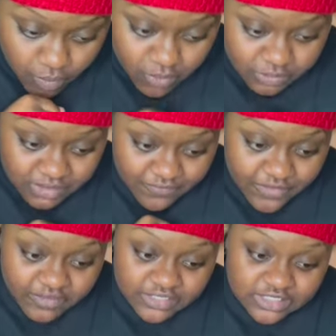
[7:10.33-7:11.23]
what was my
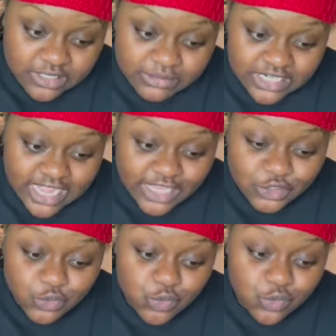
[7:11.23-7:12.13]
favorite subject at
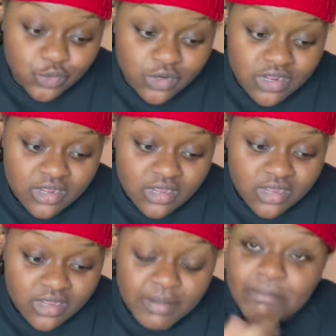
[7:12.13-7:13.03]
school?
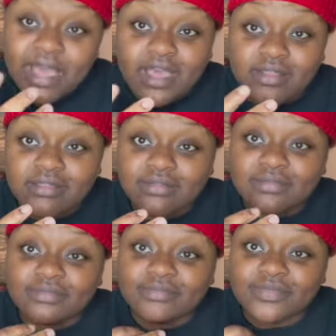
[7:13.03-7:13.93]
Math.
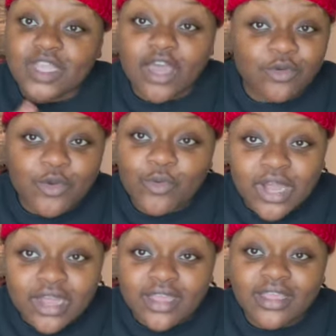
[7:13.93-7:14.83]
I don't know
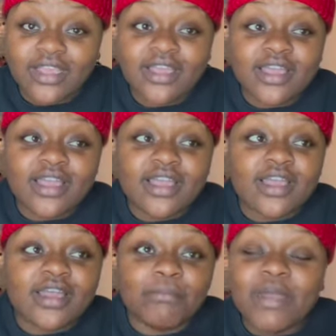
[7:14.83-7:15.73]
why.
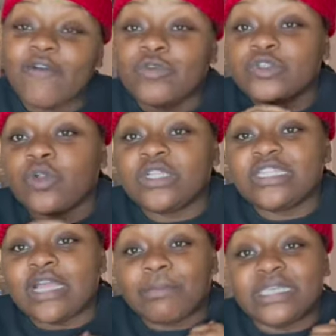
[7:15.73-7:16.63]
Math was the only
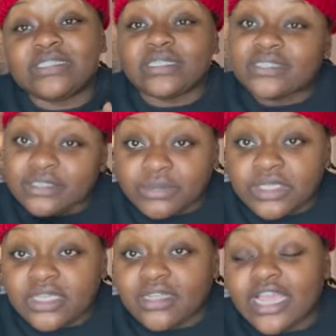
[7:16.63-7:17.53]
thing that made sense to me.
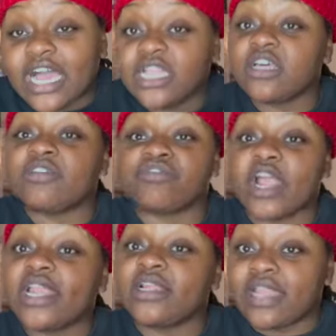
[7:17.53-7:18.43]
Like I love
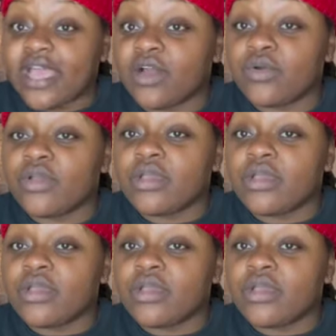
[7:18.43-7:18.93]
writing now,